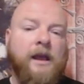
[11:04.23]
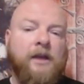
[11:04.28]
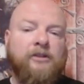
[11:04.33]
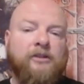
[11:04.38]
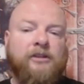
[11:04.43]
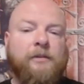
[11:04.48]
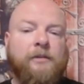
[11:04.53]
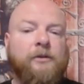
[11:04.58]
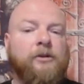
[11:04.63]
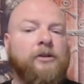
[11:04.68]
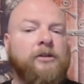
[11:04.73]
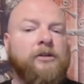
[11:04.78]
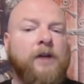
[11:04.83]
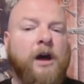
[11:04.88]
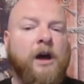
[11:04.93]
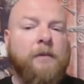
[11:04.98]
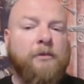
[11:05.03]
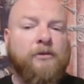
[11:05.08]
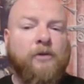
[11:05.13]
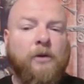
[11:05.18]
Similar to
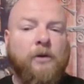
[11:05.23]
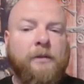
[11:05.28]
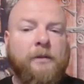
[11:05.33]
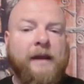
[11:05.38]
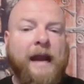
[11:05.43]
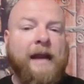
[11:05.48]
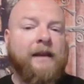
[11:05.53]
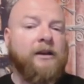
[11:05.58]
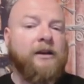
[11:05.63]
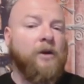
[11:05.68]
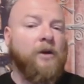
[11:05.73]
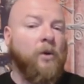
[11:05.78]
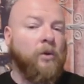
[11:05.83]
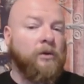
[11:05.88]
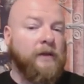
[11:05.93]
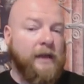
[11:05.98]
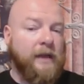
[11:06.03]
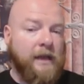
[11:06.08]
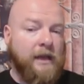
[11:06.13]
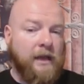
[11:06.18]
Thom performing at an
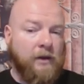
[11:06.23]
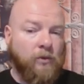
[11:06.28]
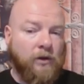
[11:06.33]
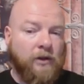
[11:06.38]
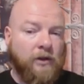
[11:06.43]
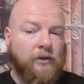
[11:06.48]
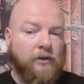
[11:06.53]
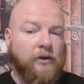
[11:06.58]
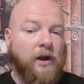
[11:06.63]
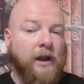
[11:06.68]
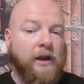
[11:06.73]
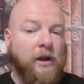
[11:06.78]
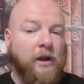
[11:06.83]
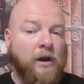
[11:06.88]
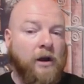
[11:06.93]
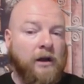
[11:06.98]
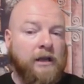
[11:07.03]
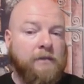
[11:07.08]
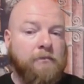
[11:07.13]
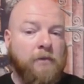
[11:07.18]
old inn, what other
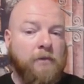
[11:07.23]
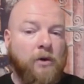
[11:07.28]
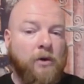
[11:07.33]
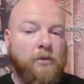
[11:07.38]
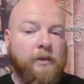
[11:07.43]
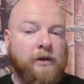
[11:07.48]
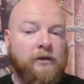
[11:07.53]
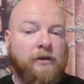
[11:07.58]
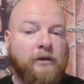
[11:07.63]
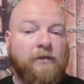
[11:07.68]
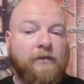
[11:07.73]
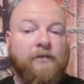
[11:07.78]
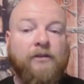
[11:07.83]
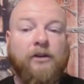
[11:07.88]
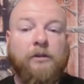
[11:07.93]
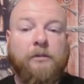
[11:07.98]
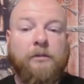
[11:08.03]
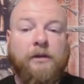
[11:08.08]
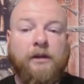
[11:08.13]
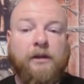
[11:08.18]
iconic moment
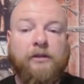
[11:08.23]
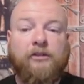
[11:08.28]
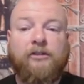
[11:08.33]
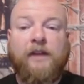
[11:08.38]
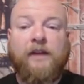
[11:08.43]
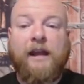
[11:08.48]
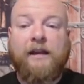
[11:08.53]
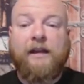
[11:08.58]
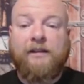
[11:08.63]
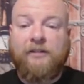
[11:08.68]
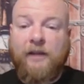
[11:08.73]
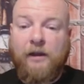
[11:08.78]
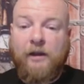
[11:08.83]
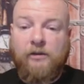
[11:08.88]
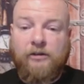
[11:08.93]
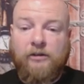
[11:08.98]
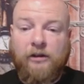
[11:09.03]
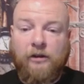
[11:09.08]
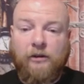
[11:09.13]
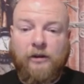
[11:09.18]
filmed stands
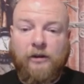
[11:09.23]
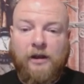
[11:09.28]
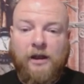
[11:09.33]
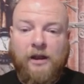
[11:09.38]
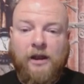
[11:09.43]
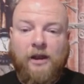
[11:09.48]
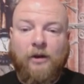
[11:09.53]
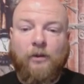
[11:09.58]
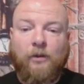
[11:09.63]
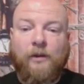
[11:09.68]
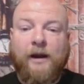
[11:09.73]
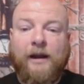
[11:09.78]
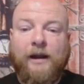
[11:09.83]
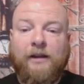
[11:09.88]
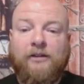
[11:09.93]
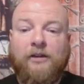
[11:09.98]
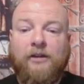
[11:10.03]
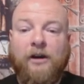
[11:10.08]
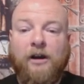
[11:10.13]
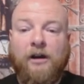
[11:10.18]
out to you? Rand
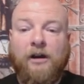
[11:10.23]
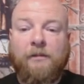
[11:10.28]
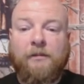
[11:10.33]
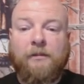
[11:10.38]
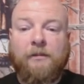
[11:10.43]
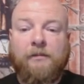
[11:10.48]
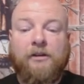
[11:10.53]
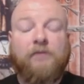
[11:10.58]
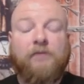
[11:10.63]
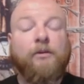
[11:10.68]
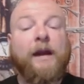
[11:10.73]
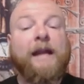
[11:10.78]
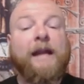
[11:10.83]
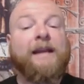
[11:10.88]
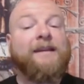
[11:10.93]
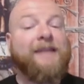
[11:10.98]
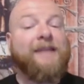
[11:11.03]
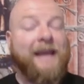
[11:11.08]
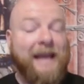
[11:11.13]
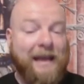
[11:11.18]
and Tom, Rand
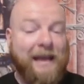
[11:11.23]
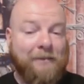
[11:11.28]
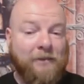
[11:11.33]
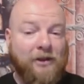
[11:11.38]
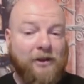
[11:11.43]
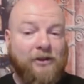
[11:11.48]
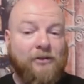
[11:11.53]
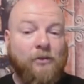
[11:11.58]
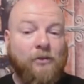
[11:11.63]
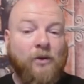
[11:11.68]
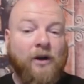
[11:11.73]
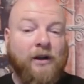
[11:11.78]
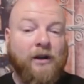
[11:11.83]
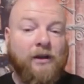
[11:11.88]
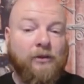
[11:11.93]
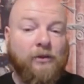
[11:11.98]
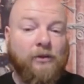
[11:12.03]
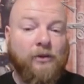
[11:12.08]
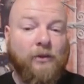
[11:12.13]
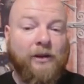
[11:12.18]
and Tam
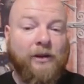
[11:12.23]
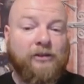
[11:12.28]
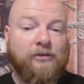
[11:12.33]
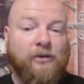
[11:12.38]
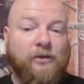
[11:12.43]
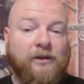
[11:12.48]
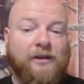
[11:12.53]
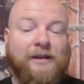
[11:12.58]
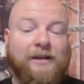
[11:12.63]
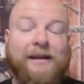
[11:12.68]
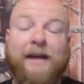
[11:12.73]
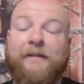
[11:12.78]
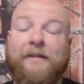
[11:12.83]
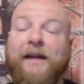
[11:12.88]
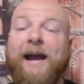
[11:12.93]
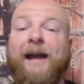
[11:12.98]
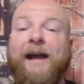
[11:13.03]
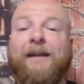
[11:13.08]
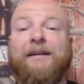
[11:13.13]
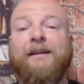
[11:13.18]
walking through the Westwood. Now
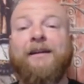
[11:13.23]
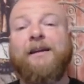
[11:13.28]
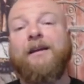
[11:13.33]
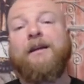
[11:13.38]
that